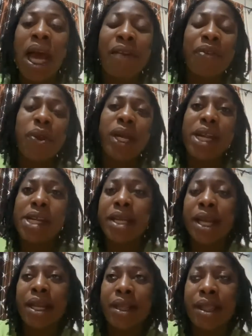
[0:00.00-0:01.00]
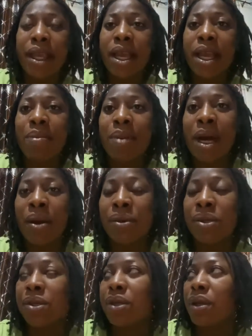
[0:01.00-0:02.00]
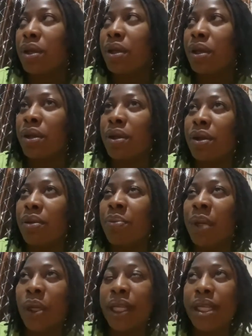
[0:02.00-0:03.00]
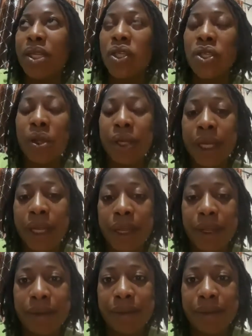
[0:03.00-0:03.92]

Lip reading: Have you heard anything about Bloody Sunday?